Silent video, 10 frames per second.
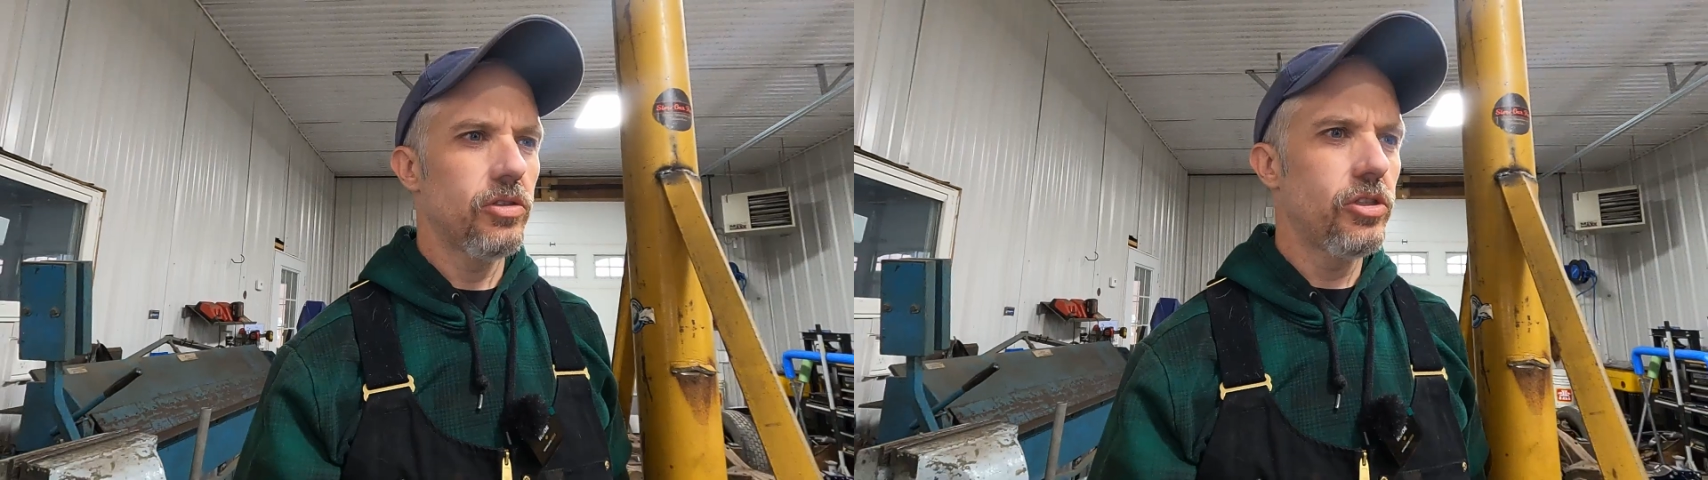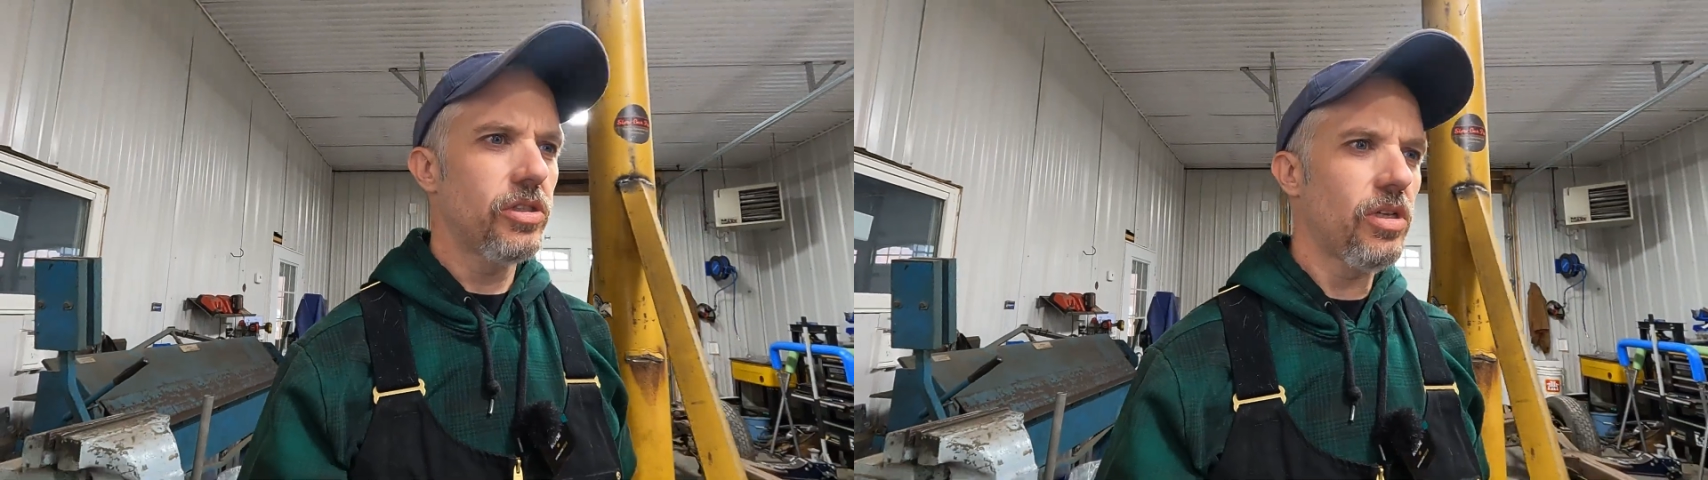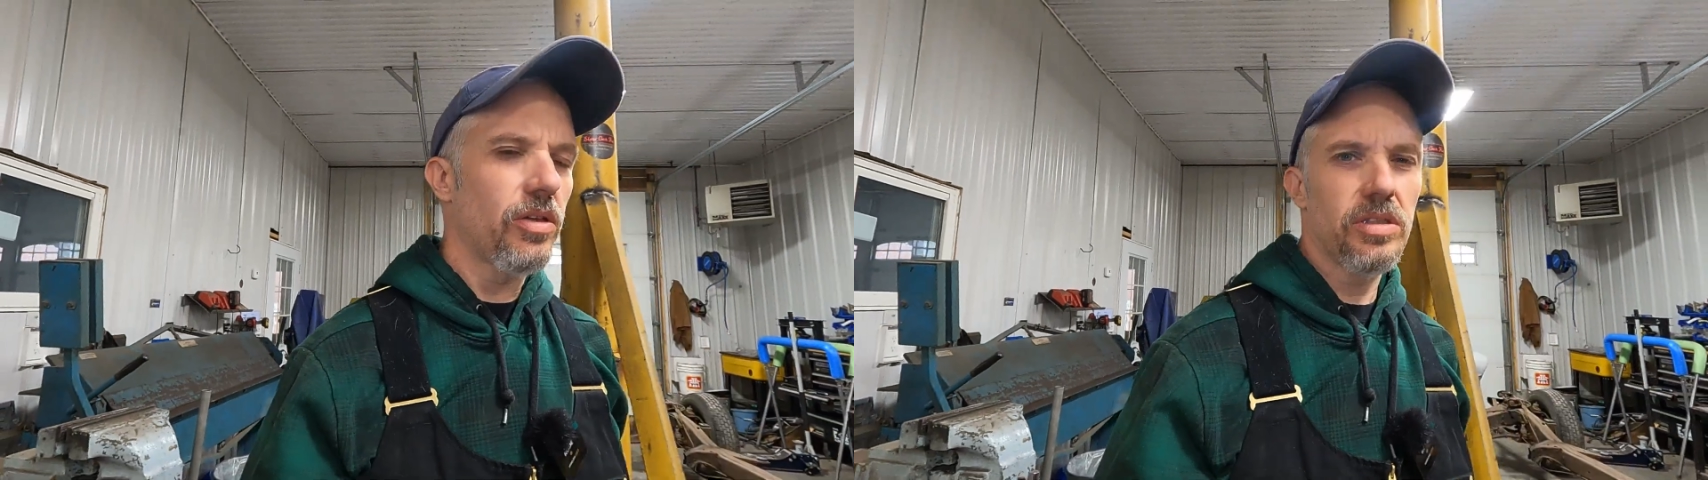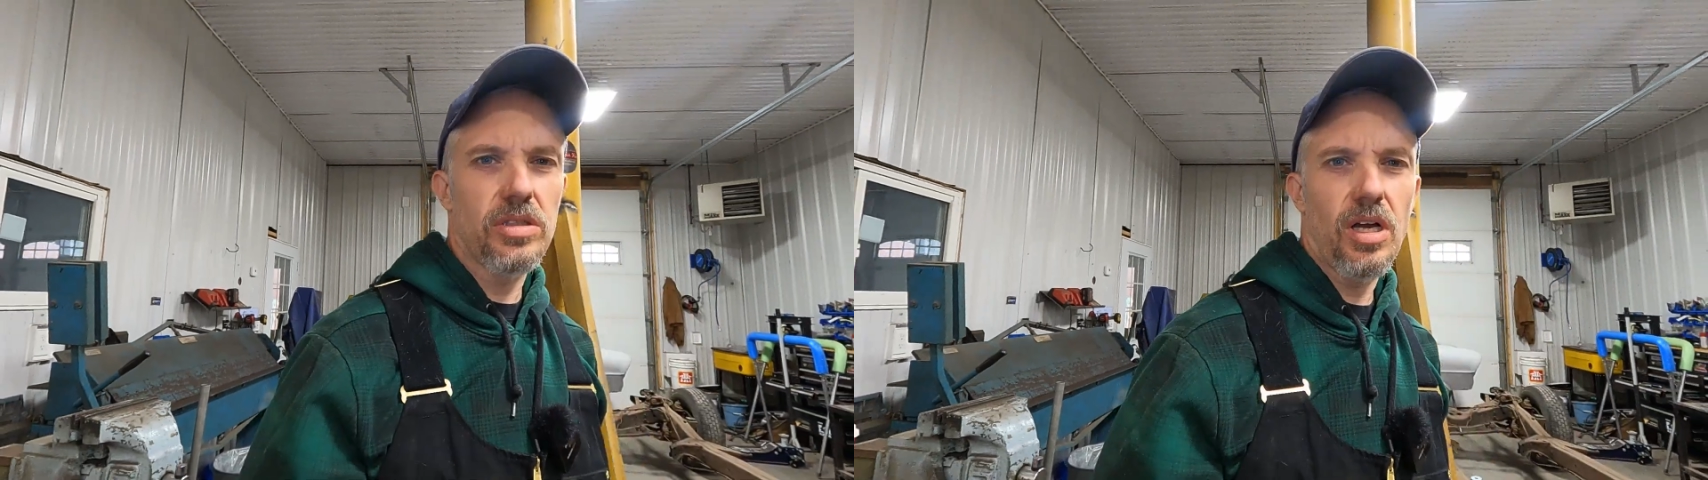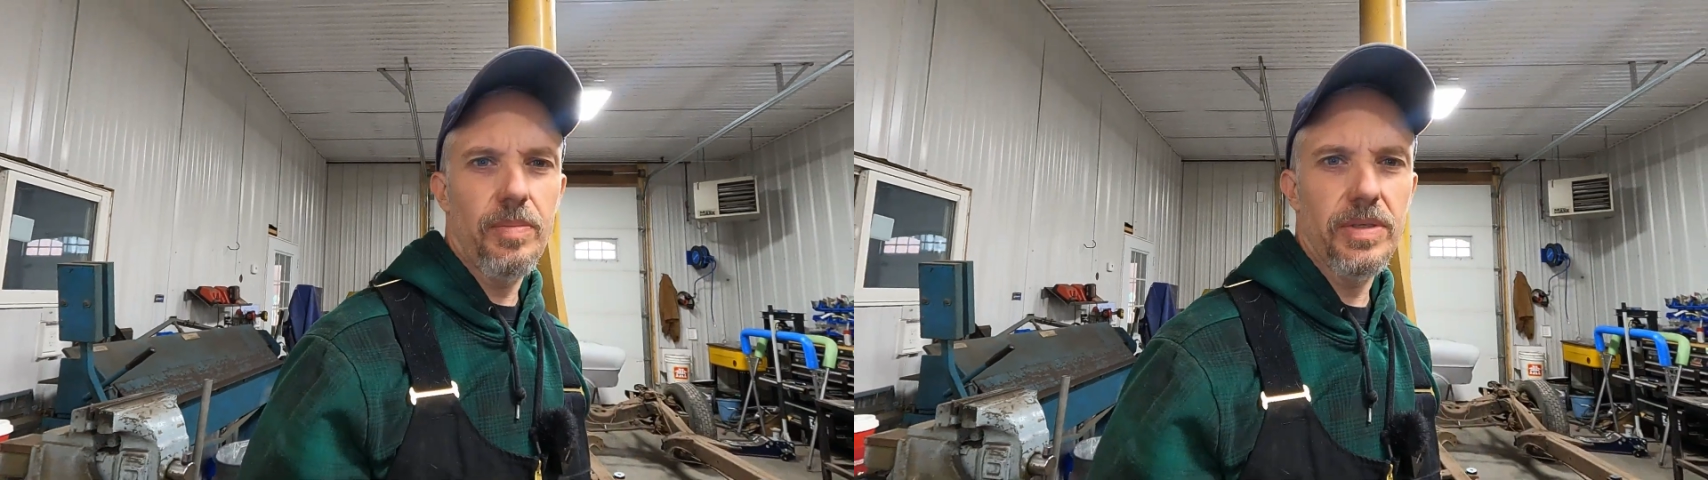just on the
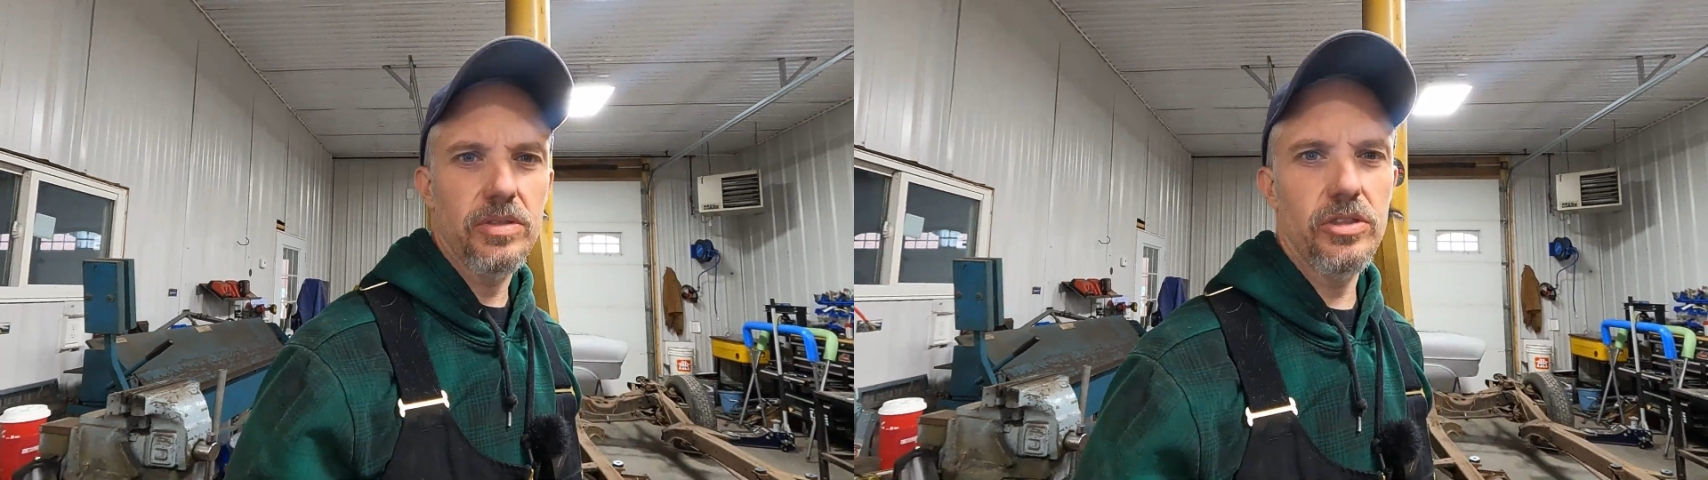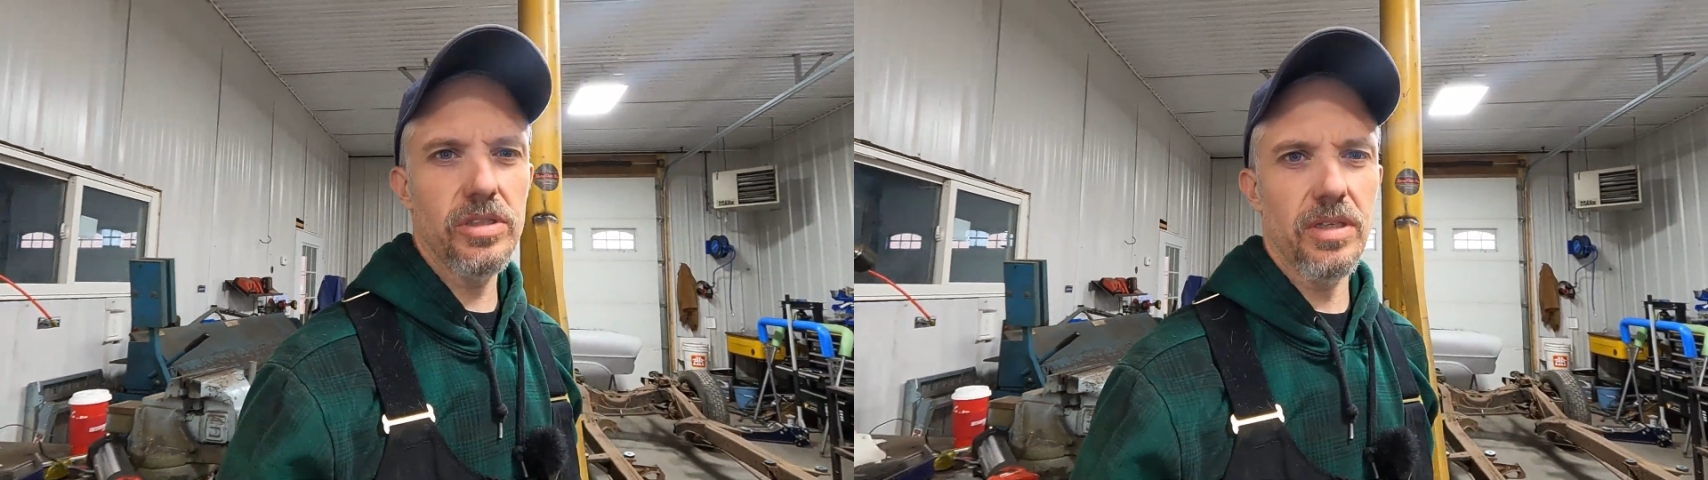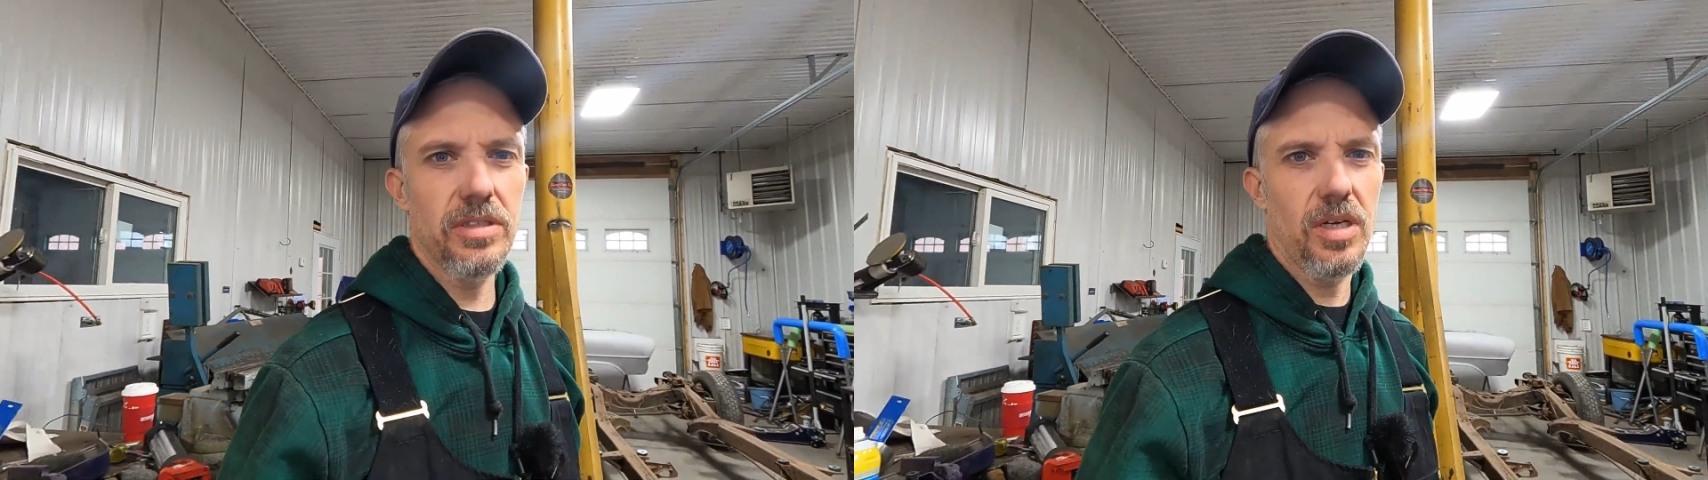topic, just on the